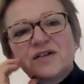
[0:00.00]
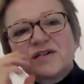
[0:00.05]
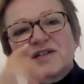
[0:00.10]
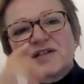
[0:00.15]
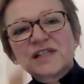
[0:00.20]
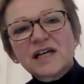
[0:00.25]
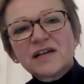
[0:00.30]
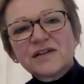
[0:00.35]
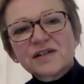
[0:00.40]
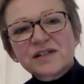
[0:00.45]
could
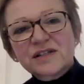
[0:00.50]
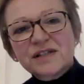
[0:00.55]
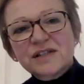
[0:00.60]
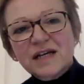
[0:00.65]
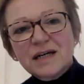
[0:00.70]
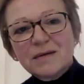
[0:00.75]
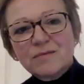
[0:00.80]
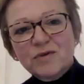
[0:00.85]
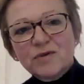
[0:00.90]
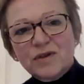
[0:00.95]
say the
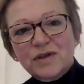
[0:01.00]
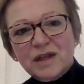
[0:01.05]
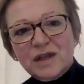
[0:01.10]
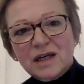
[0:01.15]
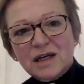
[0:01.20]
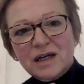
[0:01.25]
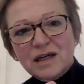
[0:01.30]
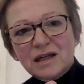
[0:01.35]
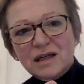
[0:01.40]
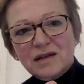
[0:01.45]
same with
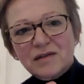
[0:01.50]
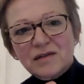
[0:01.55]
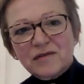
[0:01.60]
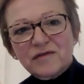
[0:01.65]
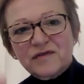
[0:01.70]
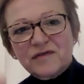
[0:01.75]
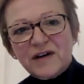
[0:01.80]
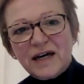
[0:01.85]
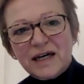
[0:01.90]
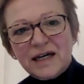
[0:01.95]
the
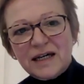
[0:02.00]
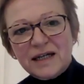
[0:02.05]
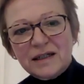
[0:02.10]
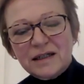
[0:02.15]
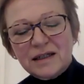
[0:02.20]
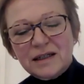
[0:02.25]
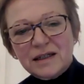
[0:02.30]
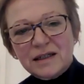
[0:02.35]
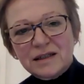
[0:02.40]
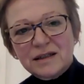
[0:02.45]

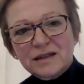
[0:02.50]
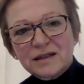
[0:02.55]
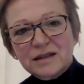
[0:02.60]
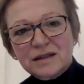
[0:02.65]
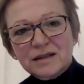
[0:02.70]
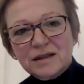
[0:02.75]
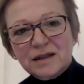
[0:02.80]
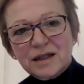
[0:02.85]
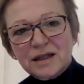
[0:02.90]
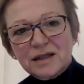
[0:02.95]
fan and
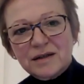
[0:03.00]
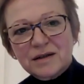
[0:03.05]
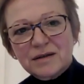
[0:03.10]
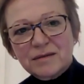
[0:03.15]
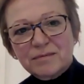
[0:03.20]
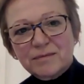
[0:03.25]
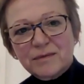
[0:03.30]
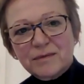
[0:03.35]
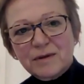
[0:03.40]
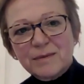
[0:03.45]

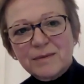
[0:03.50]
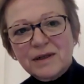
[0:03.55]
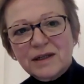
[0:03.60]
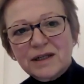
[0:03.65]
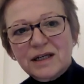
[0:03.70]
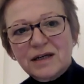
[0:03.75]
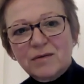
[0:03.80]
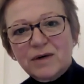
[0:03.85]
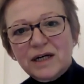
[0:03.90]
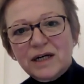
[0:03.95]
the
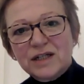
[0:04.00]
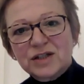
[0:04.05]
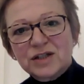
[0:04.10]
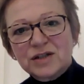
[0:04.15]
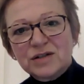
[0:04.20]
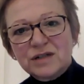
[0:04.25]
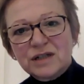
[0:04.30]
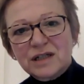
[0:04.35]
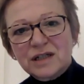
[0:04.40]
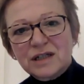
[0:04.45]
Milky Way,
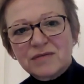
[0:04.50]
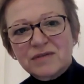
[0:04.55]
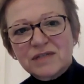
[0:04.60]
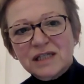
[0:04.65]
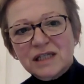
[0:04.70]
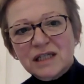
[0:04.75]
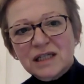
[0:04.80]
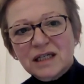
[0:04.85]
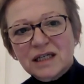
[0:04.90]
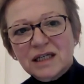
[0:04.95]
Judy, I was
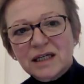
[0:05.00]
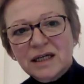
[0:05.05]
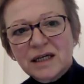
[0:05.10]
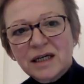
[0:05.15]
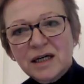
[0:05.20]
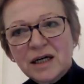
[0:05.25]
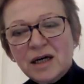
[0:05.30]
thinking,